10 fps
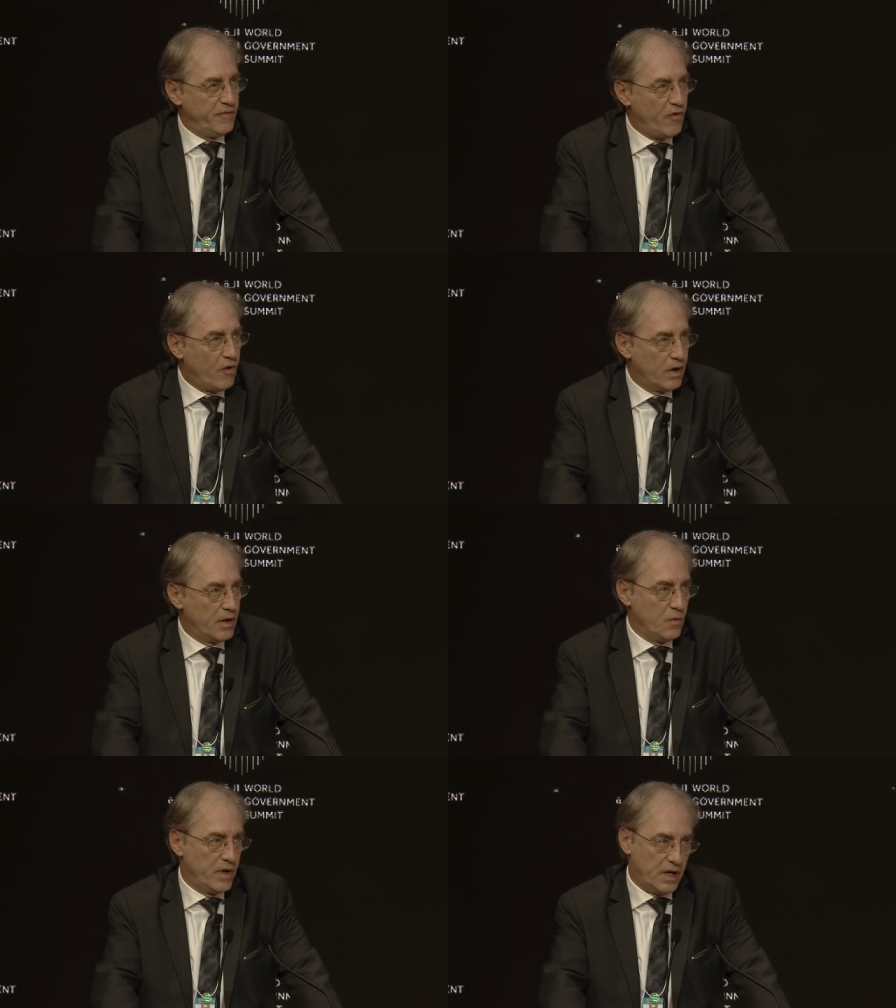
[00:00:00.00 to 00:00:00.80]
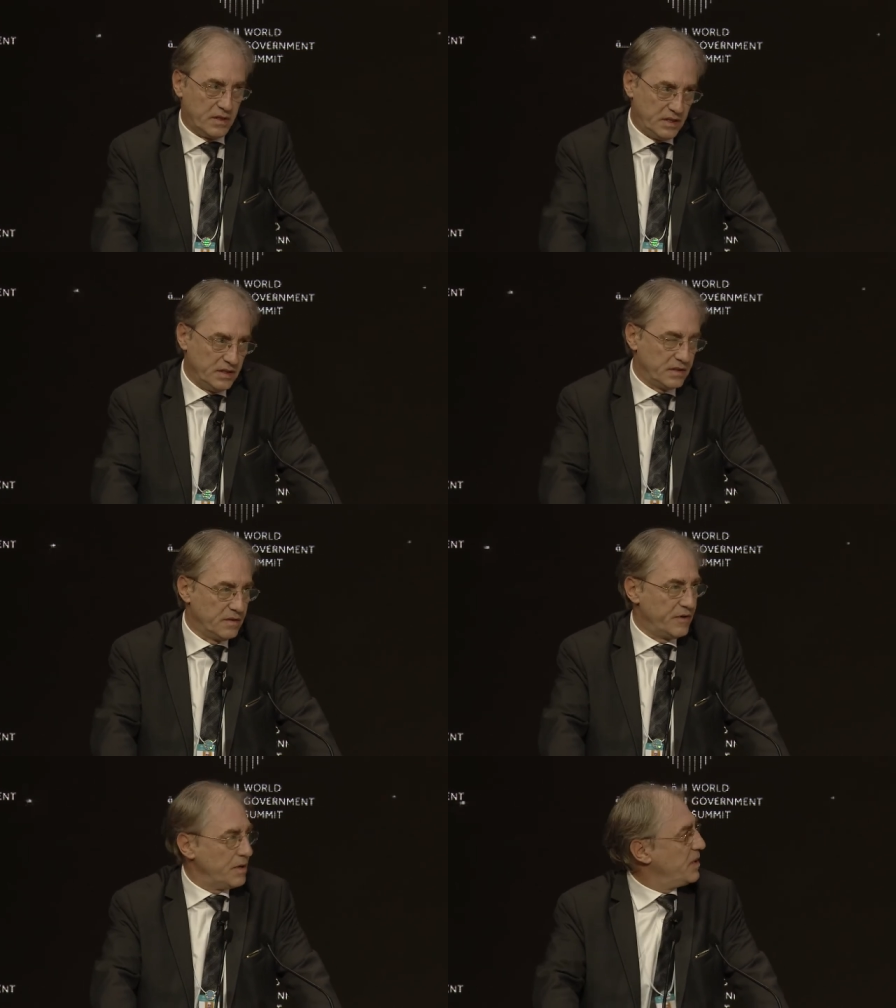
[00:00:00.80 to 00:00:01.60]
4 were since
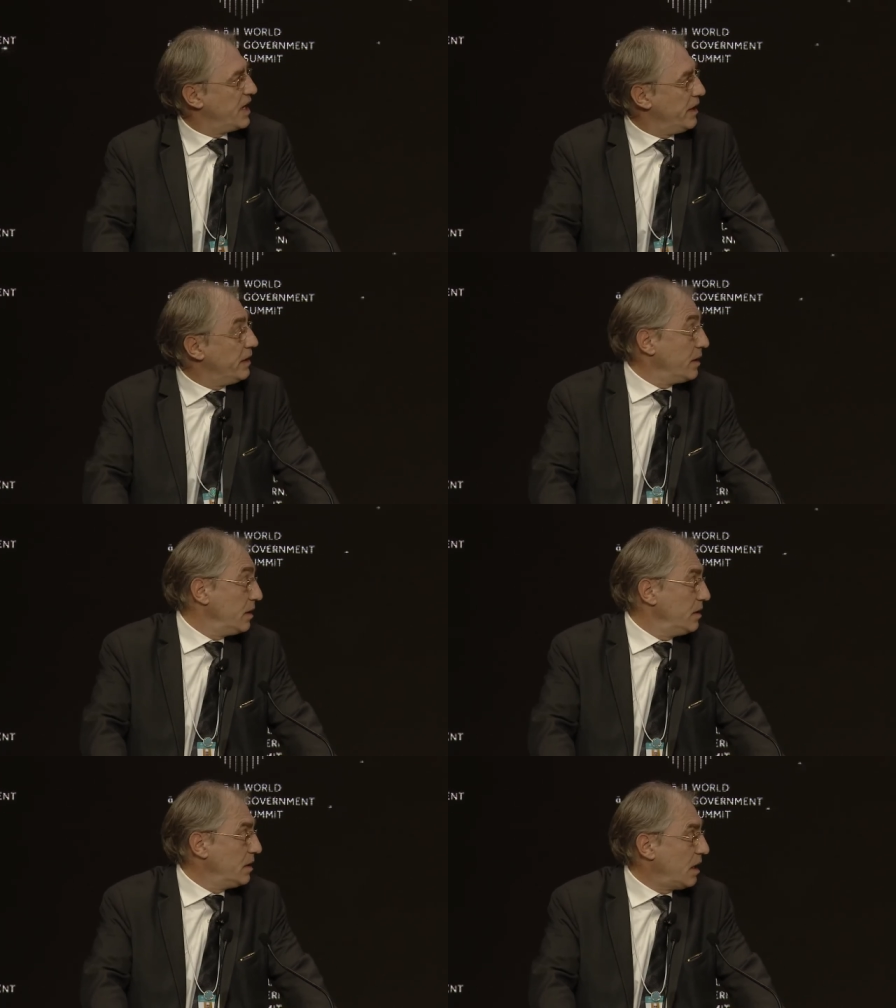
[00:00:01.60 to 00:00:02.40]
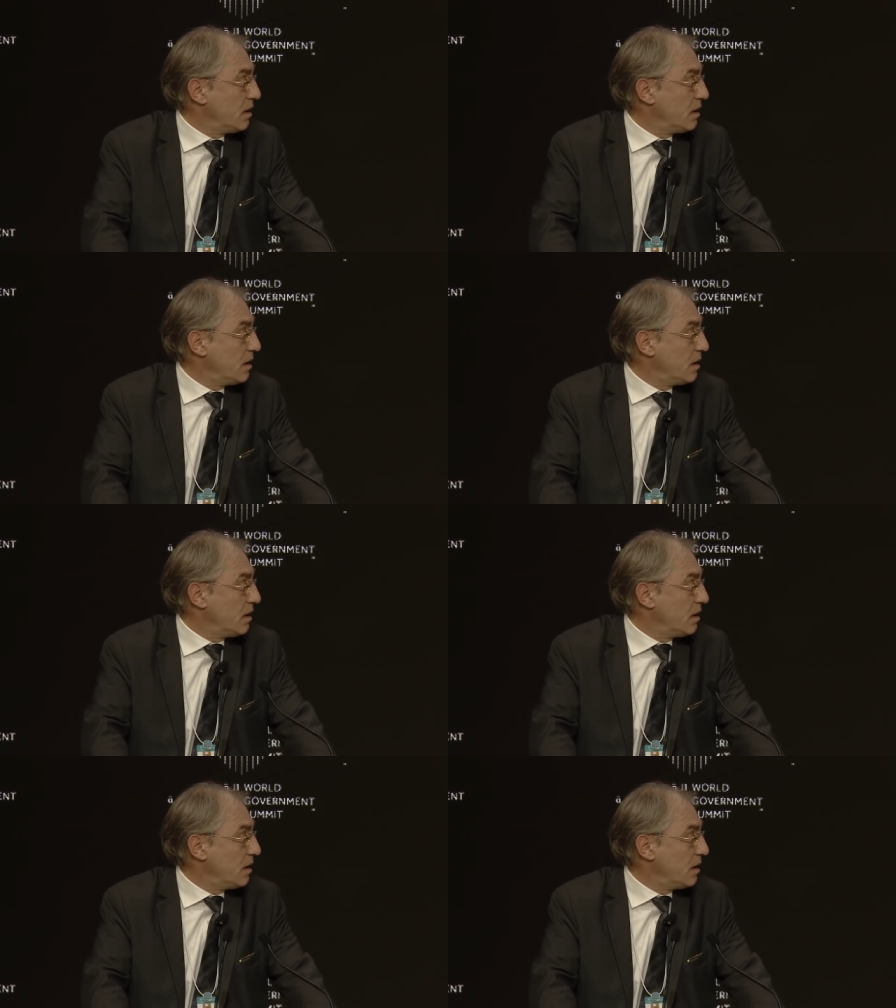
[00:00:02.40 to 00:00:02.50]
the very beginning,